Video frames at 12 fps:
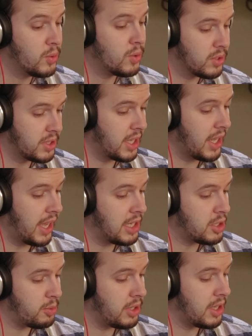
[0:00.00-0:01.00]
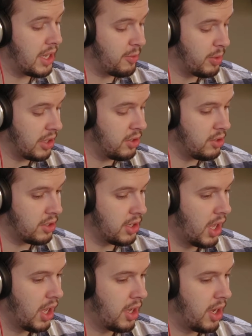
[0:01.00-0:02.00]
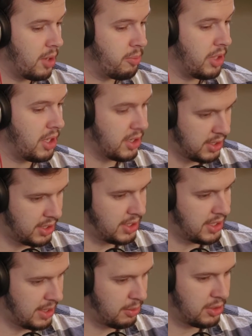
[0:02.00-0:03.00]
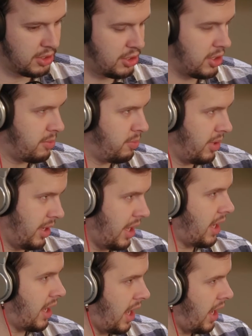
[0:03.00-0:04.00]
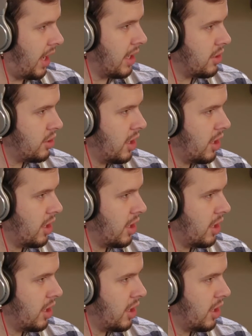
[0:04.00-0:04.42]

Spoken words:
roles Nick Cage has been in that have been good because he's able to just be Nick Cage.